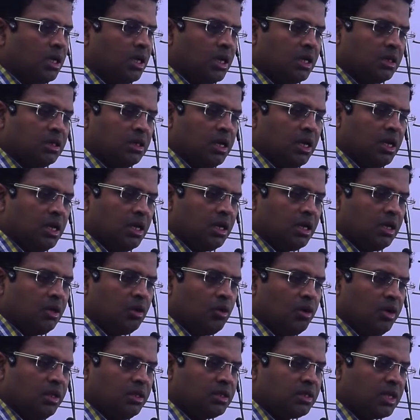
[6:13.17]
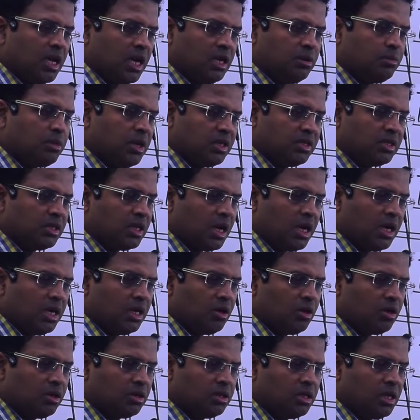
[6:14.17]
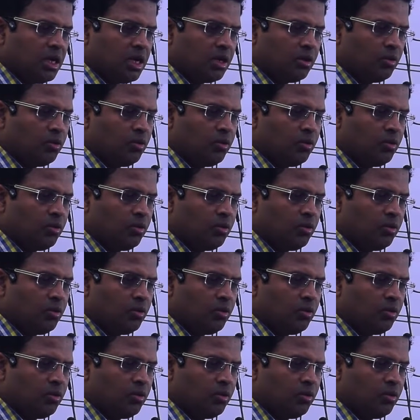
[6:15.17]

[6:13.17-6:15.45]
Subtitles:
Yeah, they are going side by side or they are